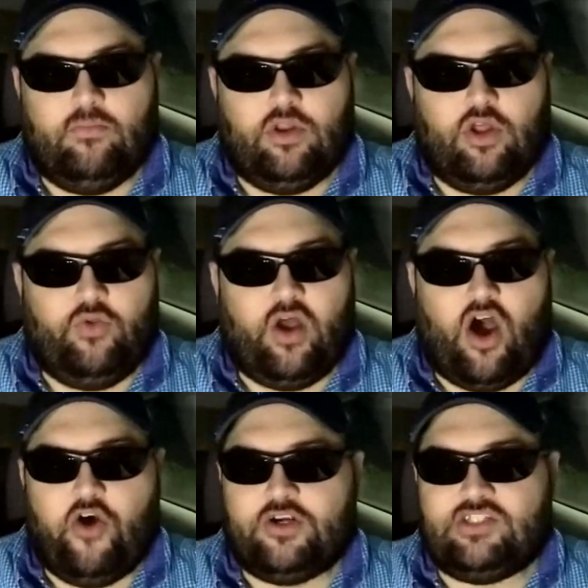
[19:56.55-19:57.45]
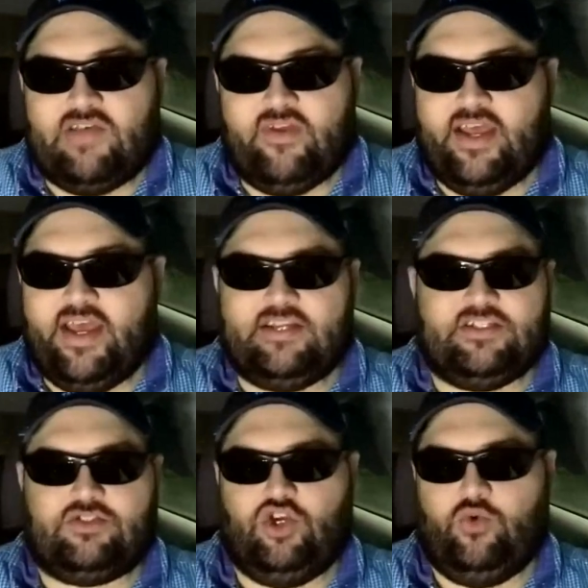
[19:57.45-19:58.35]
you know, the Honor
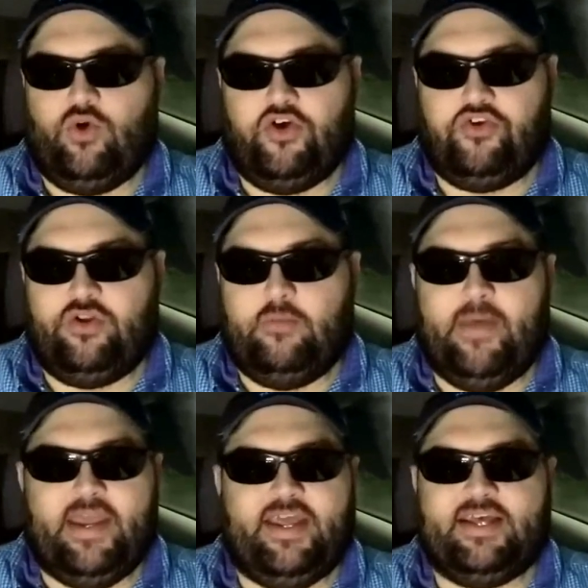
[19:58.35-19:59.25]
7X is 200, the Mate